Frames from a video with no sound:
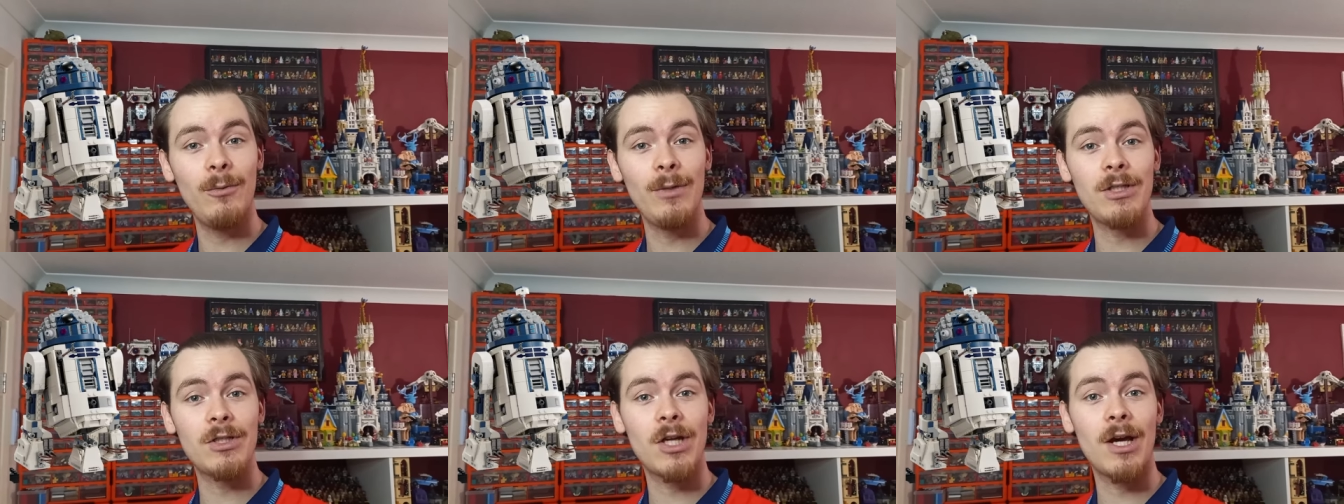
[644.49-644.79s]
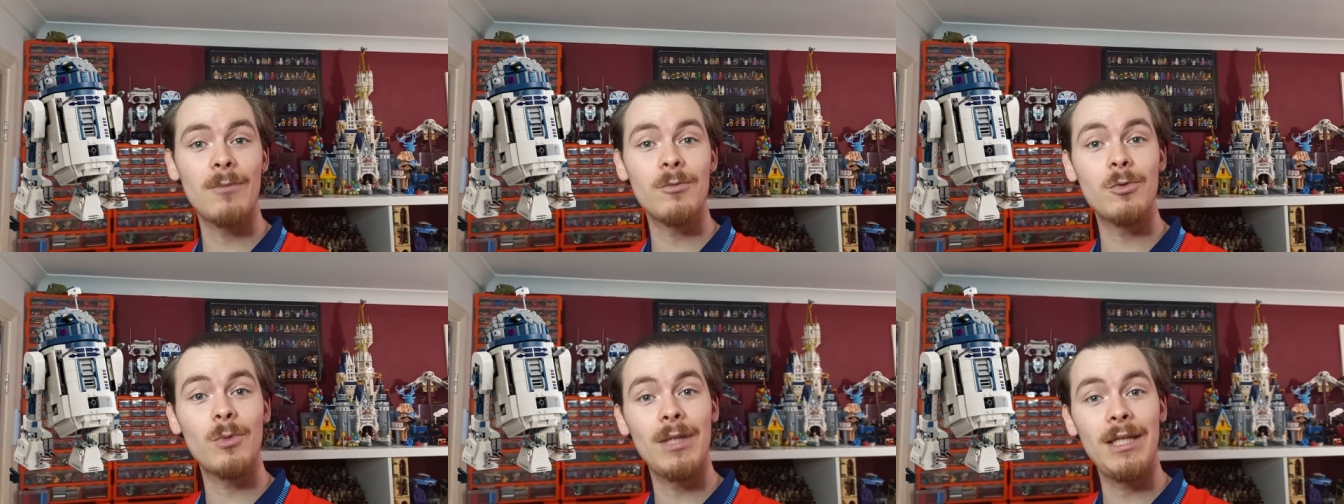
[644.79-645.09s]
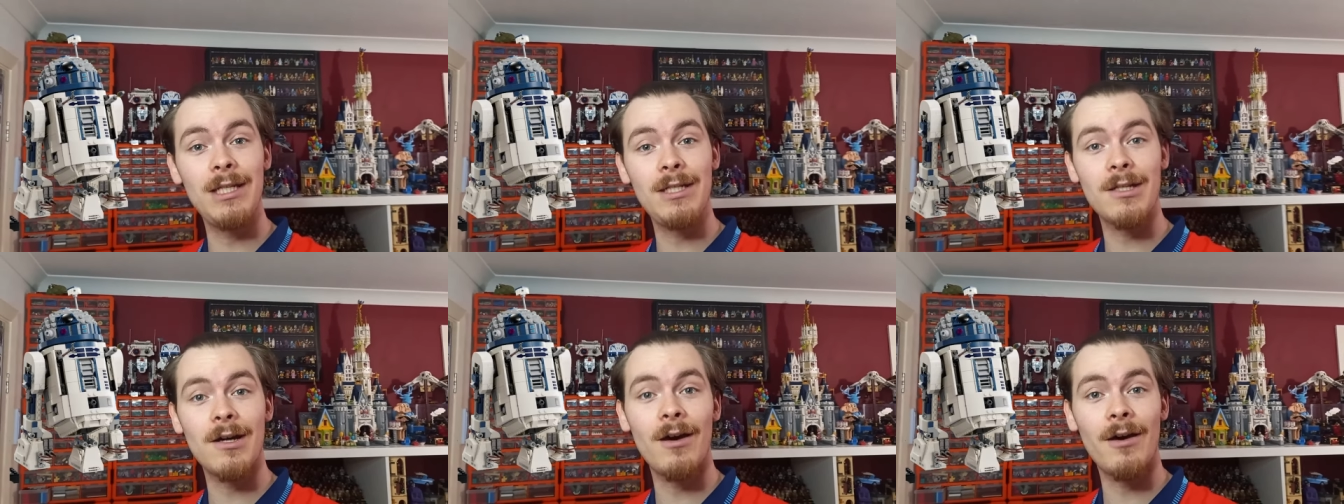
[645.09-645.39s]
which comes with
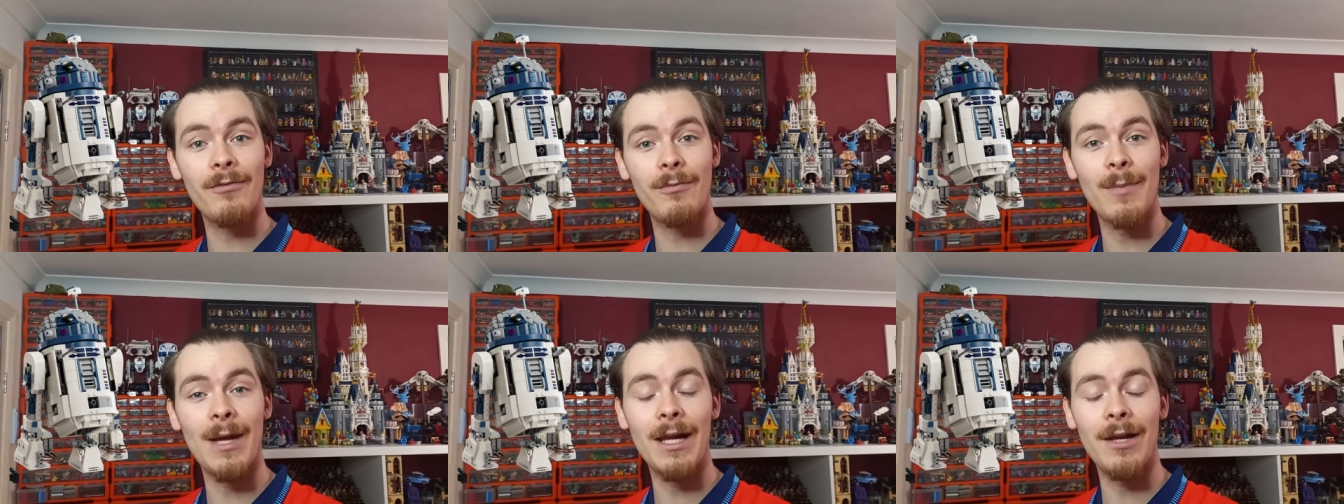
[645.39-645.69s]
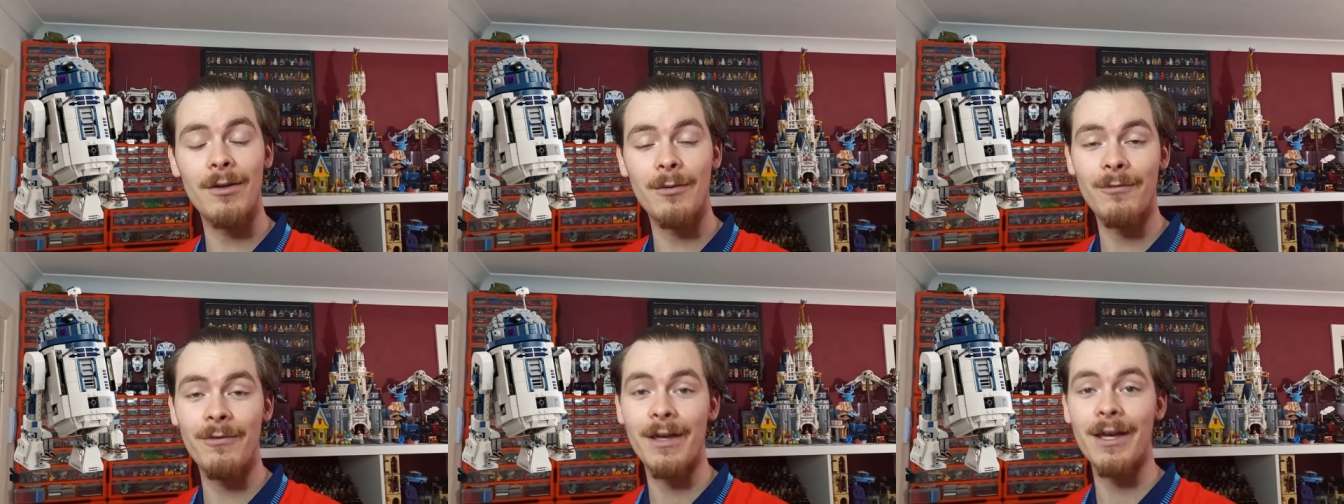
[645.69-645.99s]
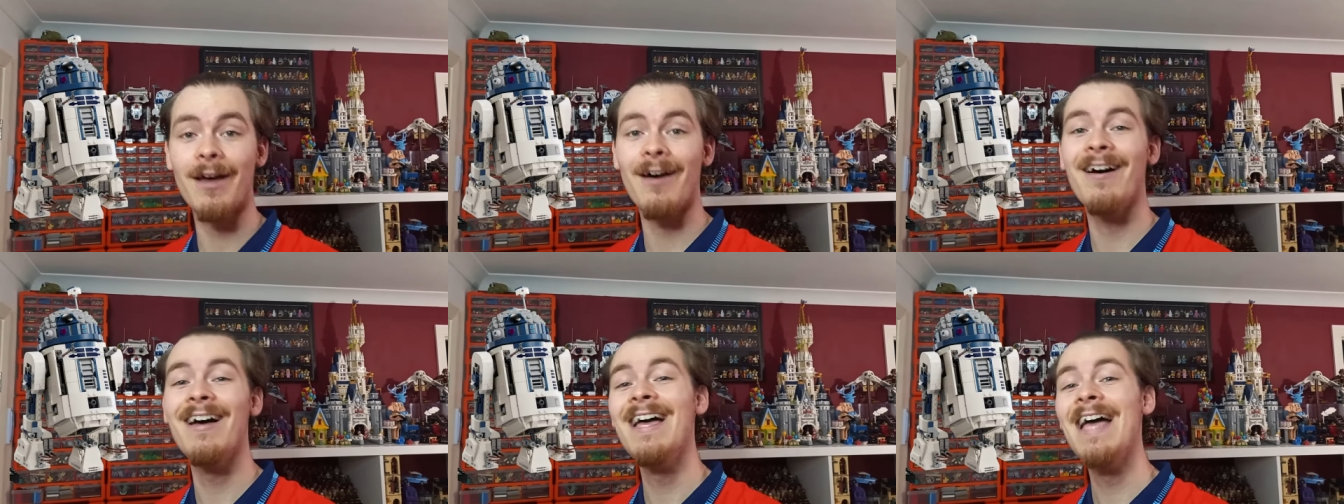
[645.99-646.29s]
the Darth Malak
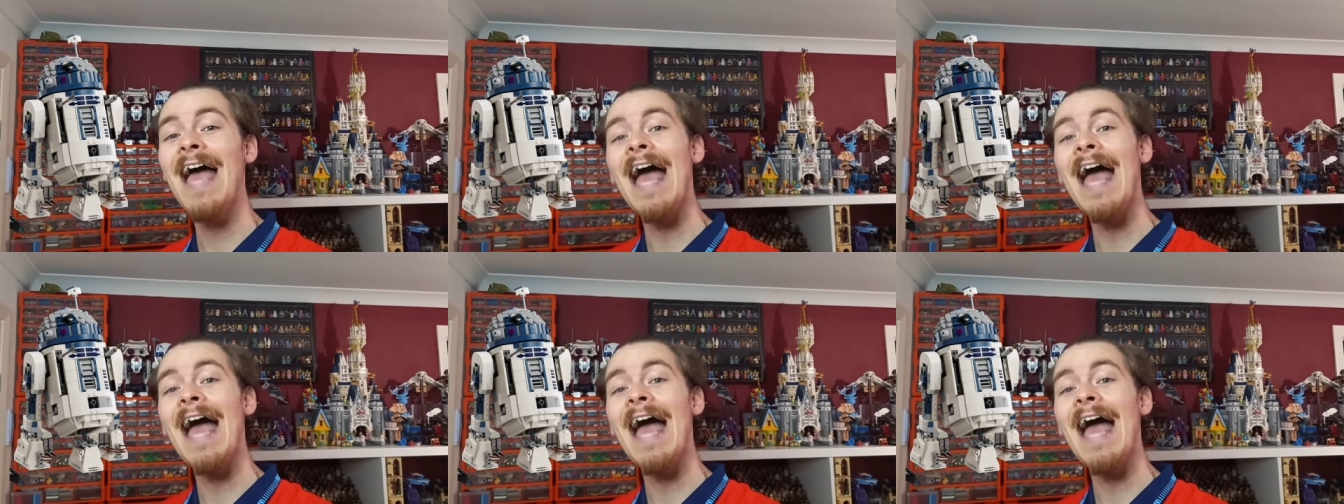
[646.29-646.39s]
figure.